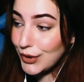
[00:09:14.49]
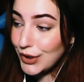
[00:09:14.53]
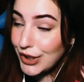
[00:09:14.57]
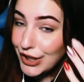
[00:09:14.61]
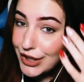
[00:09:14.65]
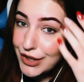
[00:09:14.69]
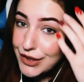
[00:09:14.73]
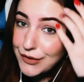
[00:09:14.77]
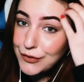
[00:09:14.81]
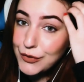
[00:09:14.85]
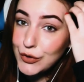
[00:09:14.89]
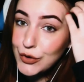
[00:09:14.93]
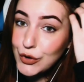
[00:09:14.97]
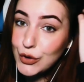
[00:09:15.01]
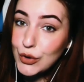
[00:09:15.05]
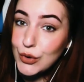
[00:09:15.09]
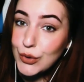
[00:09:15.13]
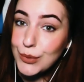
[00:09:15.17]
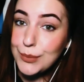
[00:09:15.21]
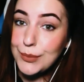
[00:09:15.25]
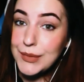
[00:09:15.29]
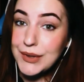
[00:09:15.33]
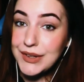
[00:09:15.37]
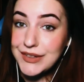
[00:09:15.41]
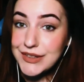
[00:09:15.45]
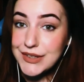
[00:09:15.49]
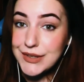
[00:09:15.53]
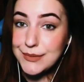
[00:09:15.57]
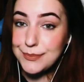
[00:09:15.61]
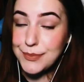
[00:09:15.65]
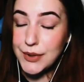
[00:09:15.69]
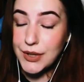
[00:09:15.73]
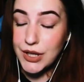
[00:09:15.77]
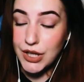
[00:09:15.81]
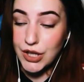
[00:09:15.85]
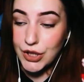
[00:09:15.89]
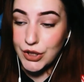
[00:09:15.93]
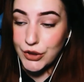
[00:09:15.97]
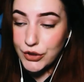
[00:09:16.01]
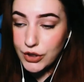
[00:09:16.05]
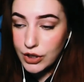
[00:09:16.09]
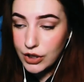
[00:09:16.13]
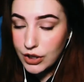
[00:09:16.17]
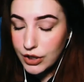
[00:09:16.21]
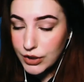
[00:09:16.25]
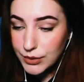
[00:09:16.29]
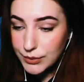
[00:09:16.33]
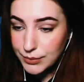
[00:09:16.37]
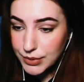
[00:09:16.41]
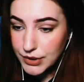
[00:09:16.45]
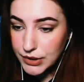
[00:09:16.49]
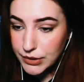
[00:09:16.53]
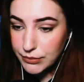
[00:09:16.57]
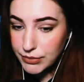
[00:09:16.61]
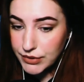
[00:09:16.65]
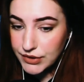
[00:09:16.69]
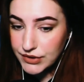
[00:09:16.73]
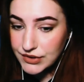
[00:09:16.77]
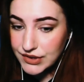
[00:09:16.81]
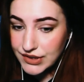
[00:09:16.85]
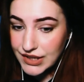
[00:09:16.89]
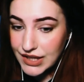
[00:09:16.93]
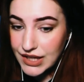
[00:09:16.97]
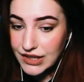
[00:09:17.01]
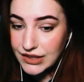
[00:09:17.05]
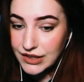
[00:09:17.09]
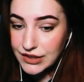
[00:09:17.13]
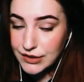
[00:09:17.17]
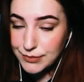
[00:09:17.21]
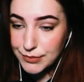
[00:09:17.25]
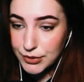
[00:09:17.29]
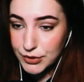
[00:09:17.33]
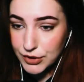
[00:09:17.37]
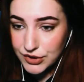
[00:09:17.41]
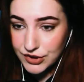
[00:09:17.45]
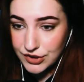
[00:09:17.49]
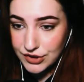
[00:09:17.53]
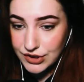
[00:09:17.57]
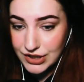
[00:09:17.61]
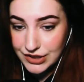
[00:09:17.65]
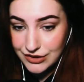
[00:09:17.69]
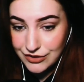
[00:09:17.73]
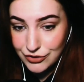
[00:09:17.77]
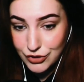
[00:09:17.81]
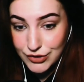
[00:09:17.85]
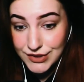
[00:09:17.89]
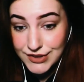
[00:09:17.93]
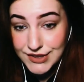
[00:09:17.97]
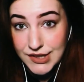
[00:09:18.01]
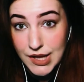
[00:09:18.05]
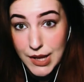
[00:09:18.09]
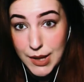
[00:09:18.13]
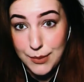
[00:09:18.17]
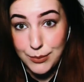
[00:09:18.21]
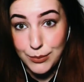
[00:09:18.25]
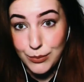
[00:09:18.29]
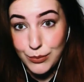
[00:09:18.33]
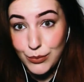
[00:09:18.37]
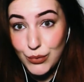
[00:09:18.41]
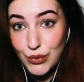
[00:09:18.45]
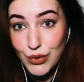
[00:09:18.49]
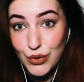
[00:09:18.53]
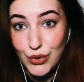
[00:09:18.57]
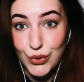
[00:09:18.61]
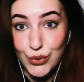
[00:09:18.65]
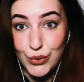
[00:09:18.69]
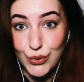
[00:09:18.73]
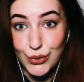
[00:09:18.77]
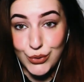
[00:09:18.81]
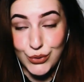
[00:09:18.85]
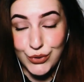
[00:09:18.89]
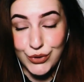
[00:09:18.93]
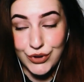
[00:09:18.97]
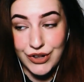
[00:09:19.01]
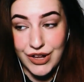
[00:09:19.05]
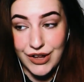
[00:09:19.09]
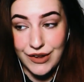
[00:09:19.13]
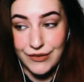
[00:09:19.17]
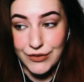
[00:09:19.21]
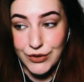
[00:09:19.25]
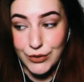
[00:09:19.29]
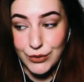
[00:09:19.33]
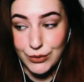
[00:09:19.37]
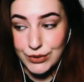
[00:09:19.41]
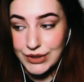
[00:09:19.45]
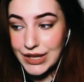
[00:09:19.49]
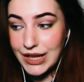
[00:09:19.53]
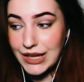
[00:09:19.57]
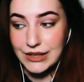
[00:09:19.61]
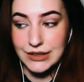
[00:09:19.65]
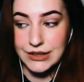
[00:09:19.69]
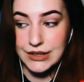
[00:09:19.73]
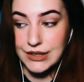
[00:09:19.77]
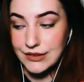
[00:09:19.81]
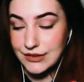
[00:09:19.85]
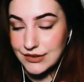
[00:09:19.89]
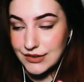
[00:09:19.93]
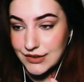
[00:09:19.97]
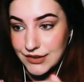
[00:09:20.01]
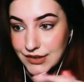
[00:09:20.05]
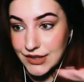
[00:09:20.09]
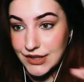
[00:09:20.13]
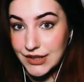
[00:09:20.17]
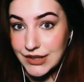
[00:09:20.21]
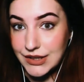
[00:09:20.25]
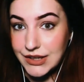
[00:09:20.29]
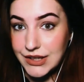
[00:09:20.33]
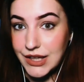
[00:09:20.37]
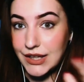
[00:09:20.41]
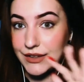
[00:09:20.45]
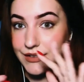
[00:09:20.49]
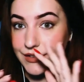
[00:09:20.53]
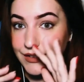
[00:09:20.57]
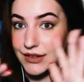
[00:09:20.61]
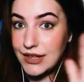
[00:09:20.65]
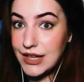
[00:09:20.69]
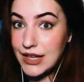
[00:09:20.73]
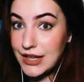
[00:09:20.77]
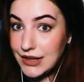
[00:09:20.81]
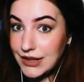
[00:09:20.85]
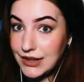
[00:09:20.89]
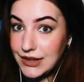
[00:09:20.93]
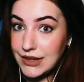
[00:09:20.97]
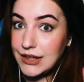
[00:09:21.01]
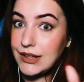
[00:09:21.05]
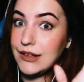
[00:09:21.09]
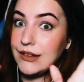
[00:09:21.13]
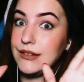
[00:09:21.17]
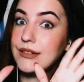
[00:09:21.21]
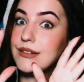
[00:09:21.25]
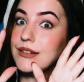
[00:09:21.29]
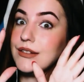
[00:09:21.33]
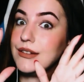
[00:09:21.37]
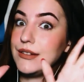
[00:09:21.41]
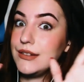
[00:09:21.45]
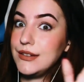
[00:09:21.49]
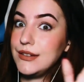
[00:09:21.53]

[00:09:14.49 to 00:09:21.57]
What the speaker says: But if you misspell not on purpose, then this person is just immune to Death Note, and this is it, that's it, this